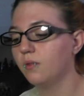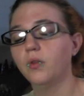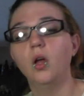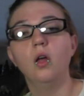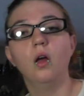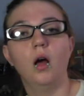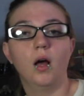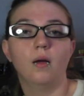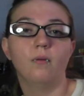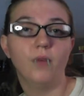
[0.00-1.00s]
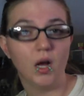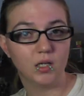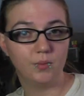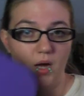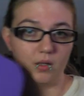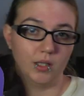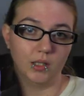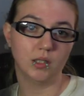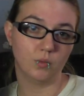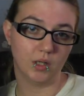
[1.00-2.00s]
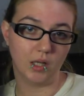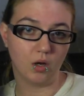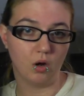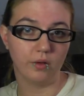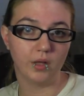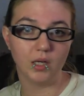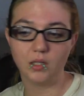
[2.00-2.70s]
Vox boxes is what they call these.